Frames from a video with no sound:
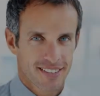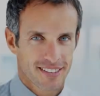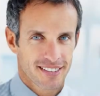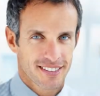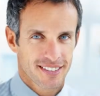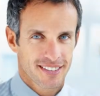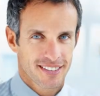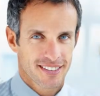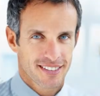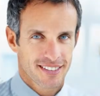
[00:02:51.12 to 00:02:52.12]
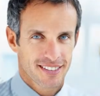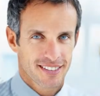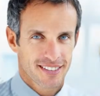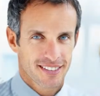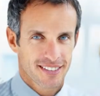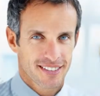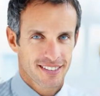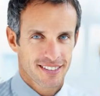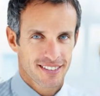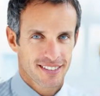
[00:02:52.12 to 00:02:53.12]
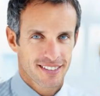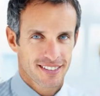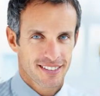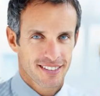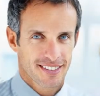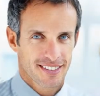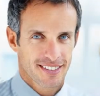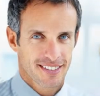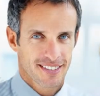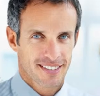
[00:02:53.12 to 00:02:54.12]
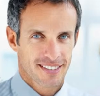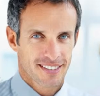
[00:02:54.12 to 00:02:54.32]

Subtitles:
(no one is talking)